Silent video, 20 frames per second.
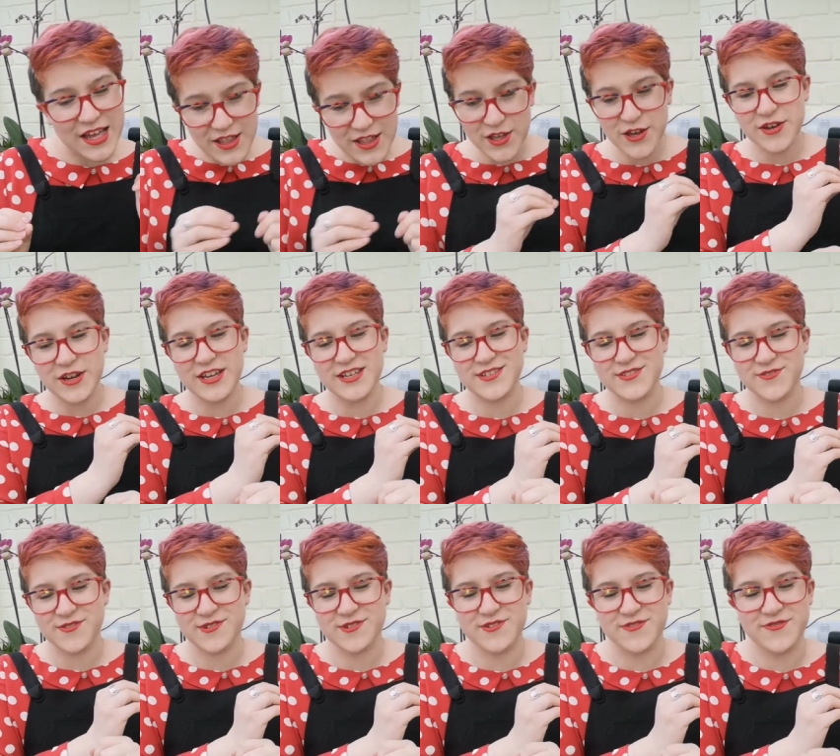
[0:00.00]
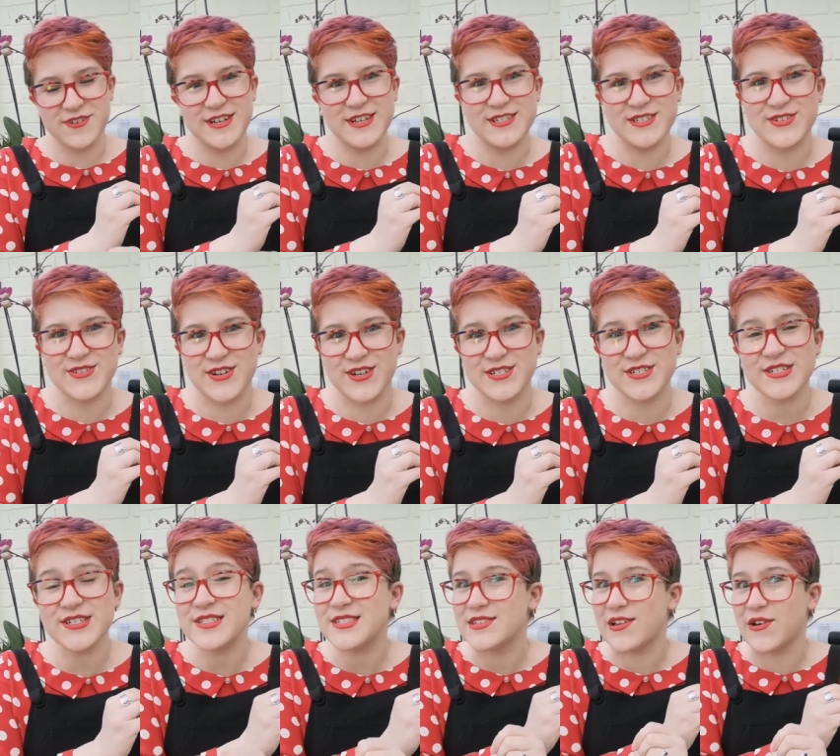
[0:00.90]
let alone historical
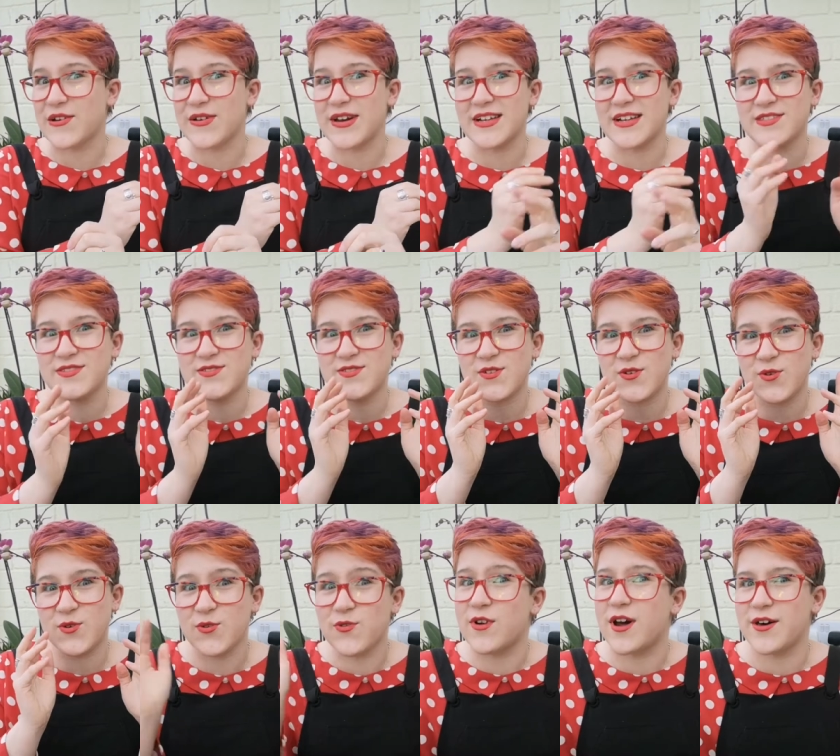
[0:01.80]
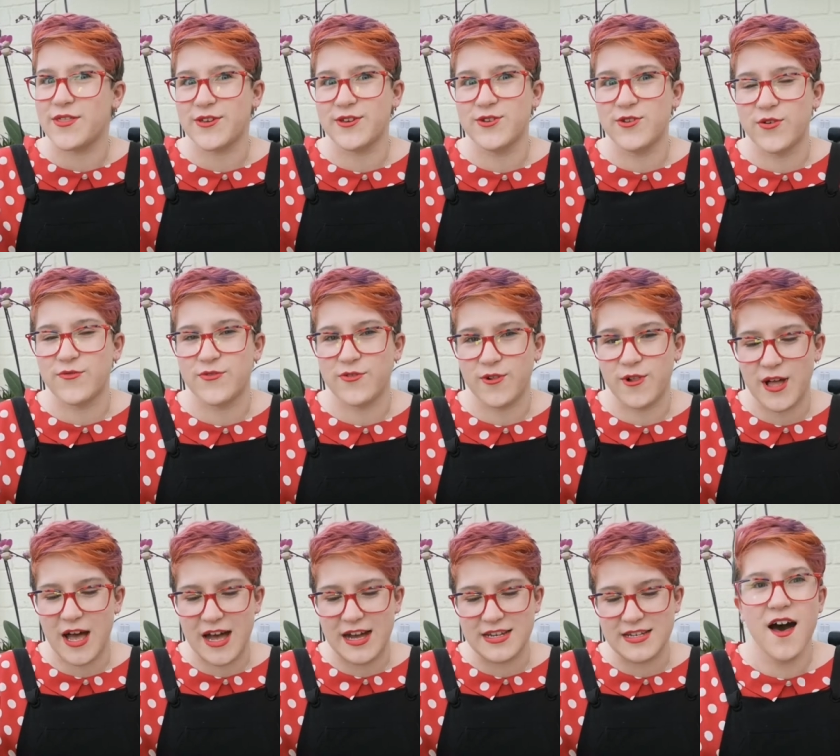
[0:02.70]
reconstruction, so it's all rather
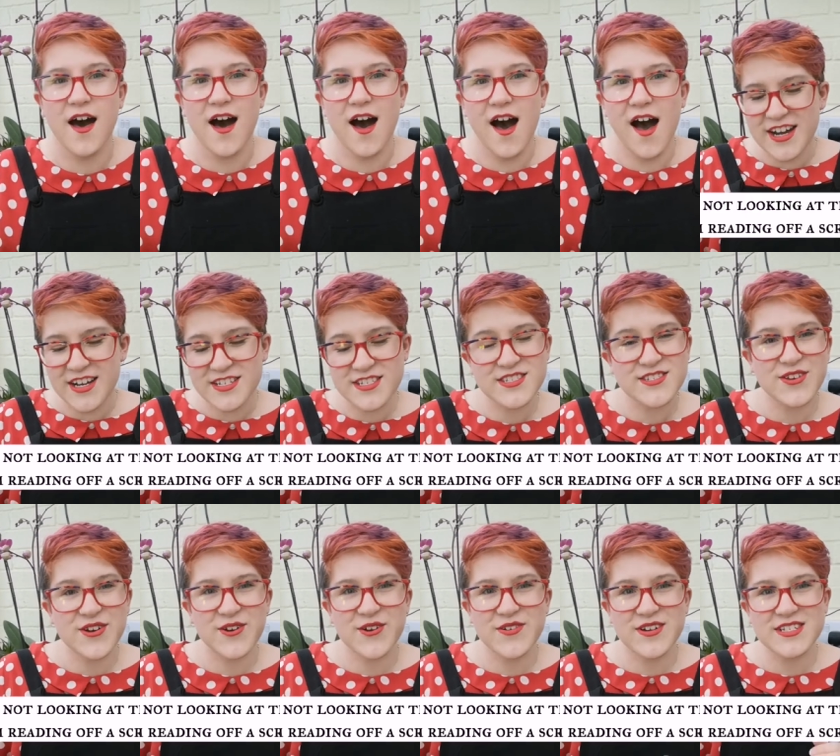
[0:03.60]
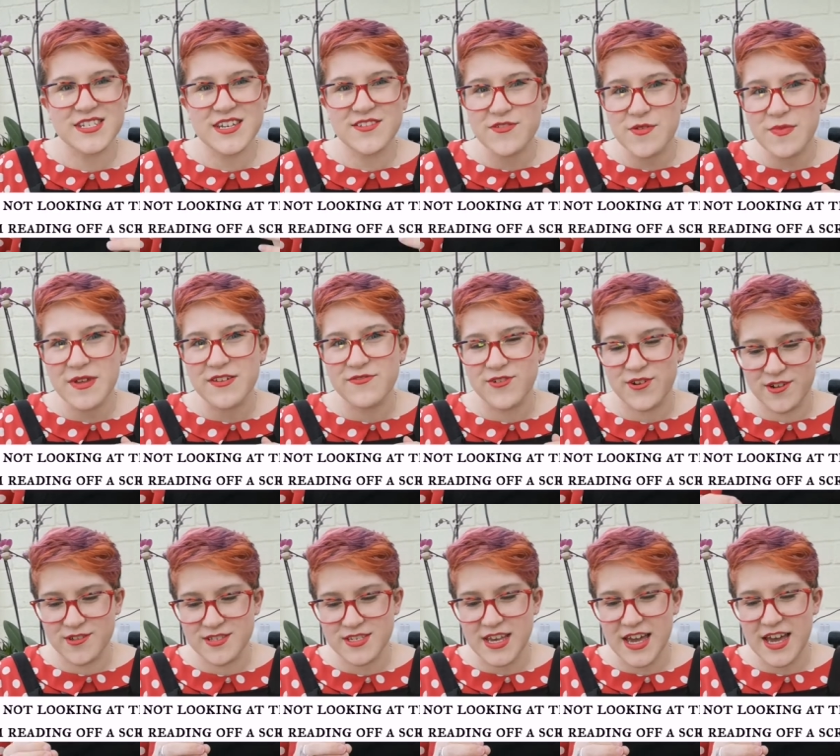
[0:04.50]
novel. So to give a bit of
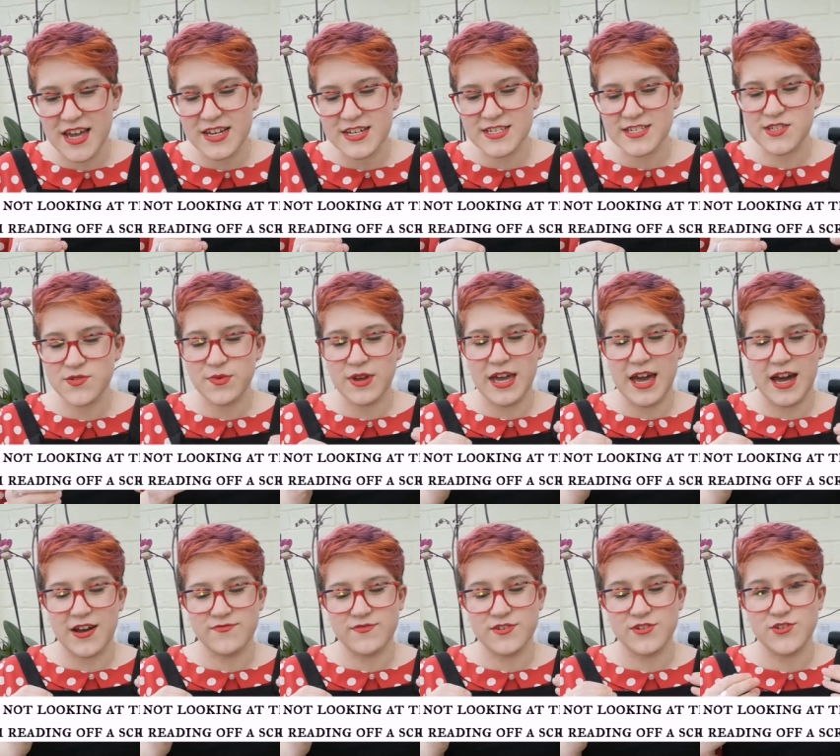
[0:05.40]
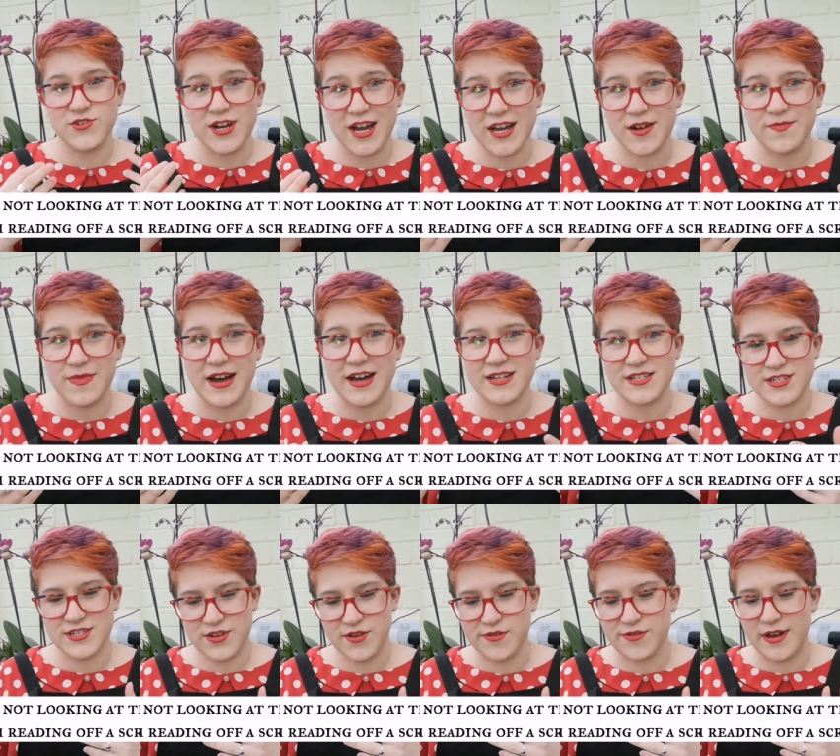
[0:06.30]
context, we have to track
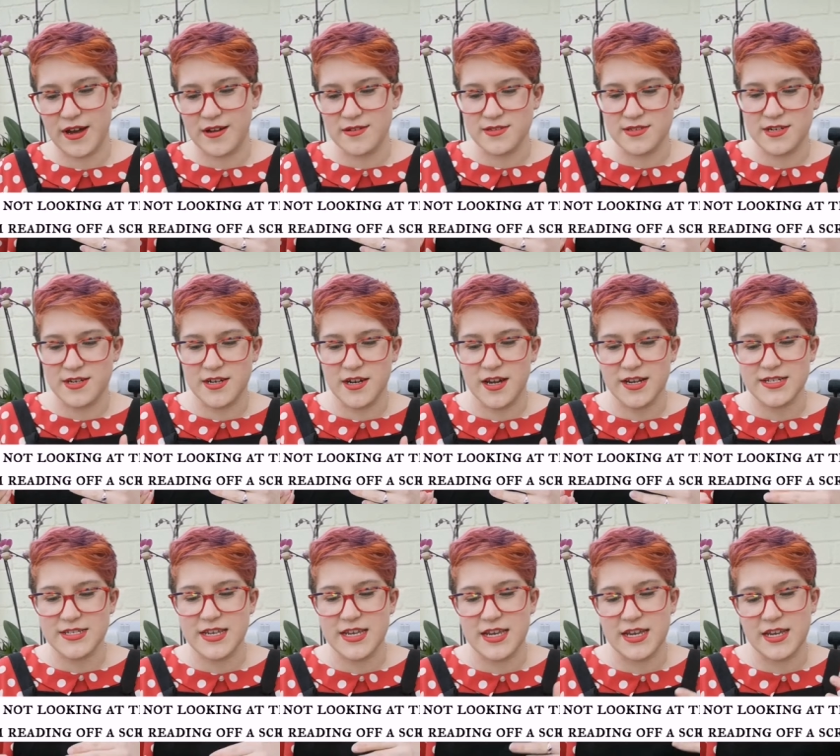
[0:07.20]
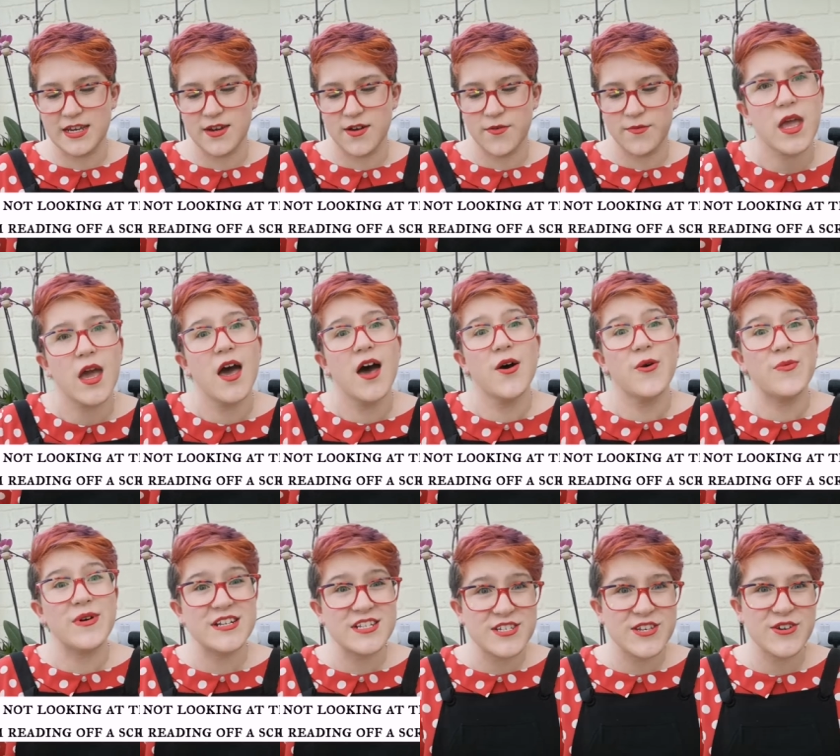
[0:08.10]
back to 2019,
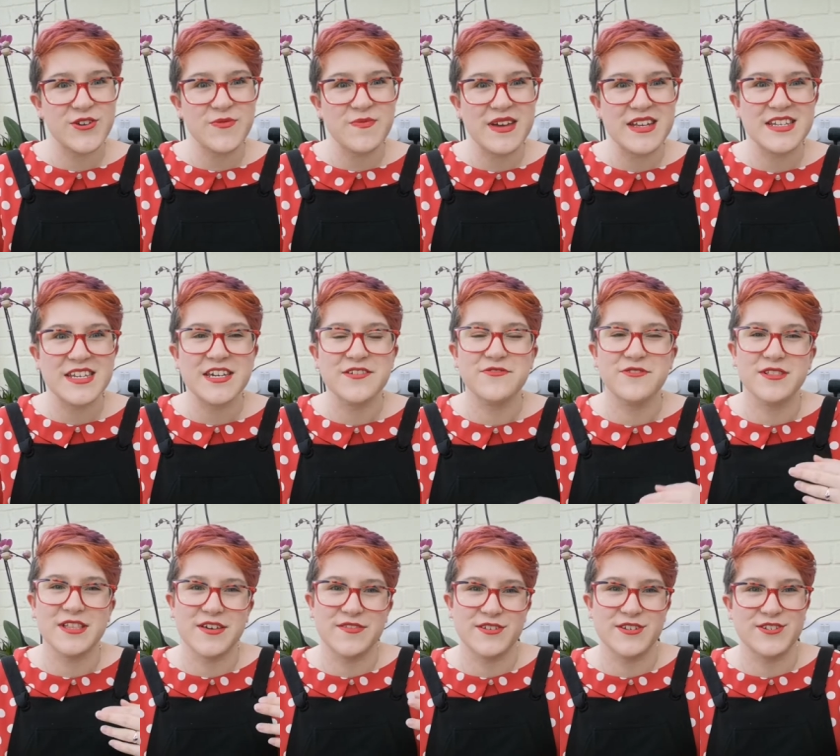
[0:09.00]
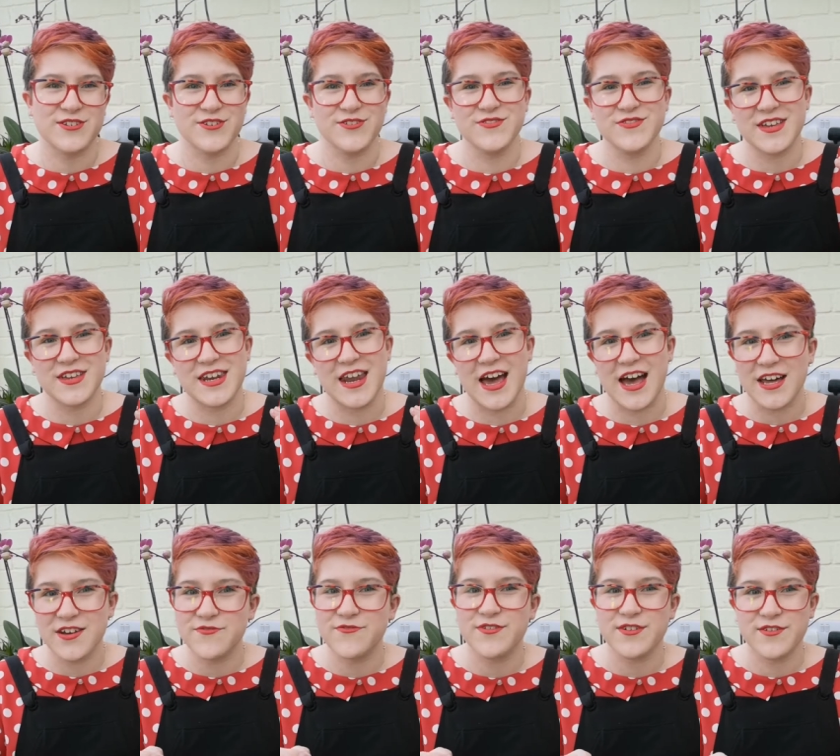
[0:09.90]
when two medieval leather shoes and a
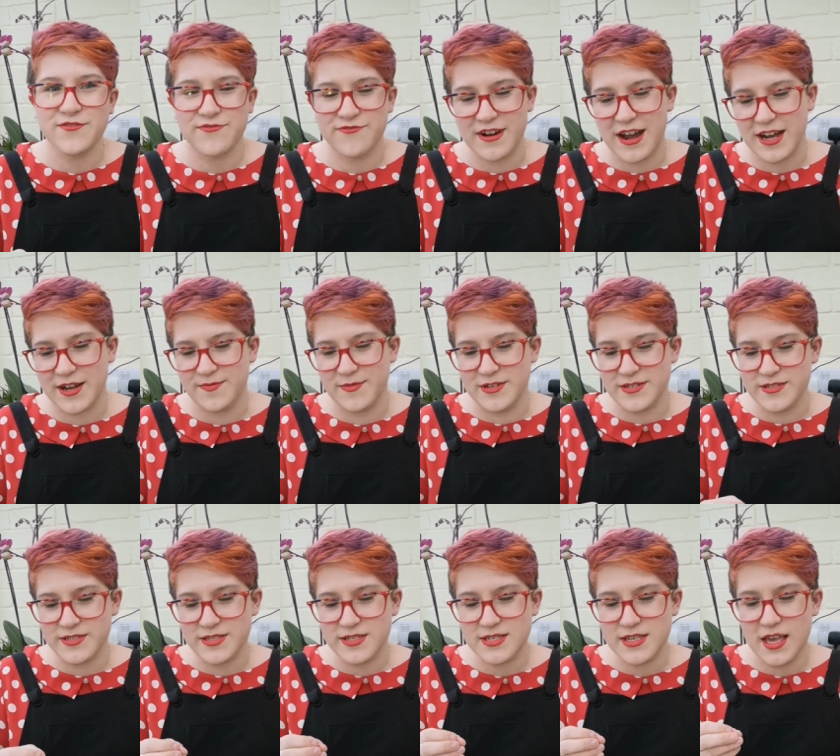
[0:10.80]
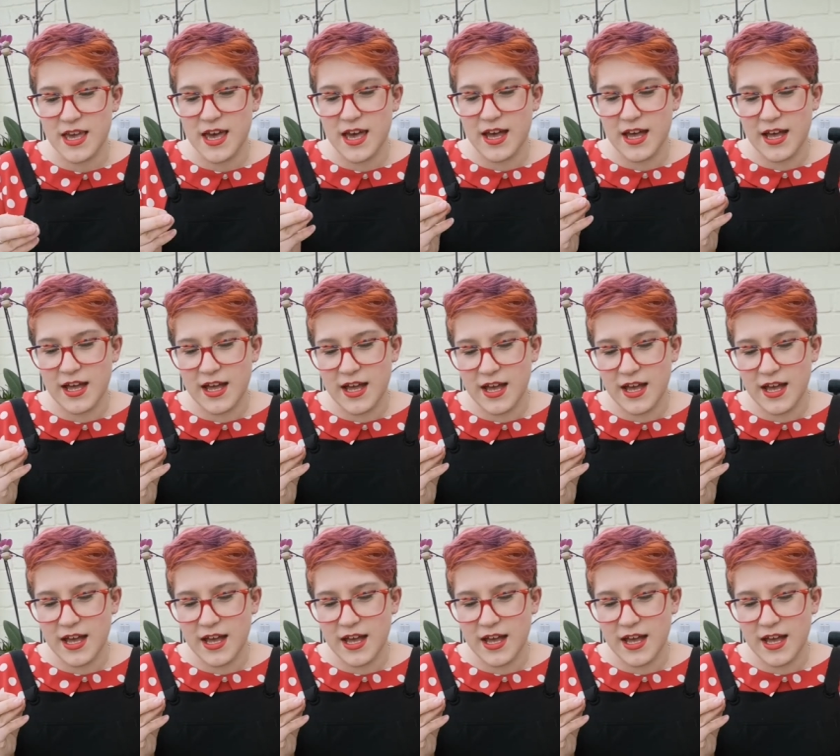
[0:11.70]
handful of fragments